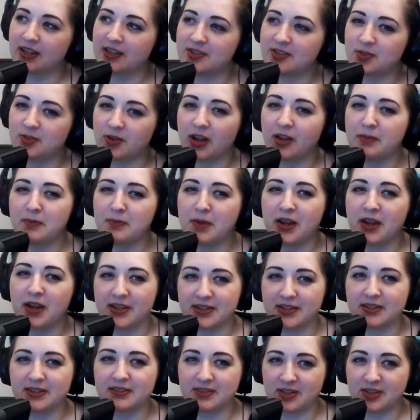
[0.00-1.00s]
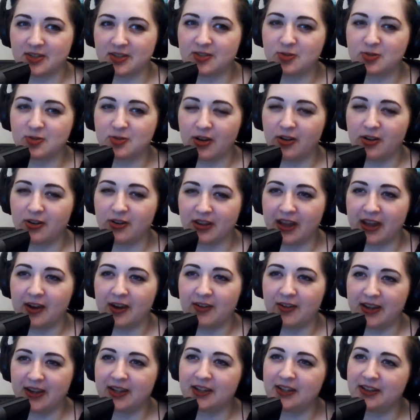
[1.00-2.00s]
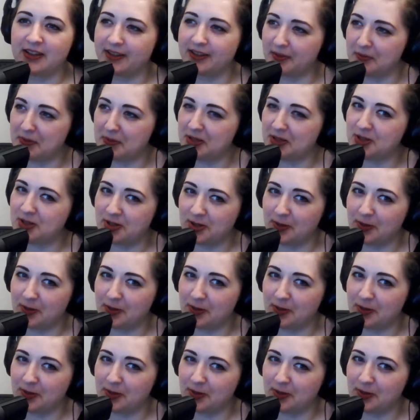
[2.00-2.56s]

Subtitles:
Rama is strong, caring, and a little bit stupid